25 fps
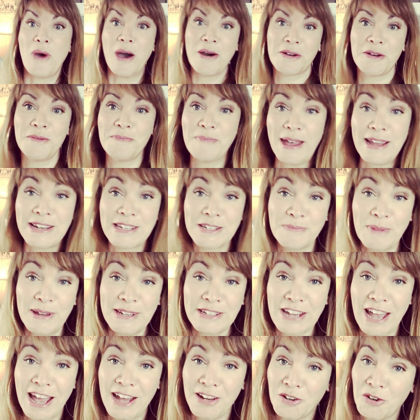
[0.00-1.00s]
welcome back to my
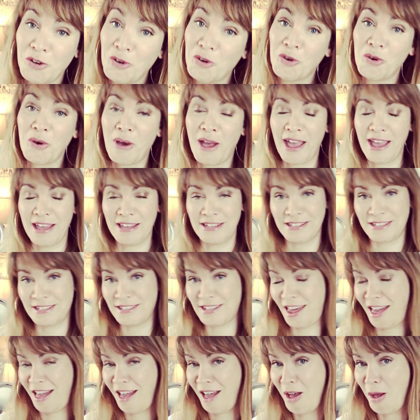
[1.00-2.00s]
channel.
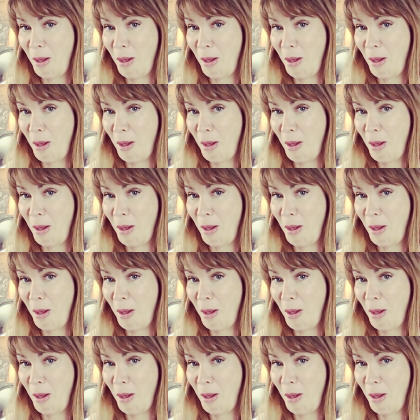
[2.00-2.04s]
It's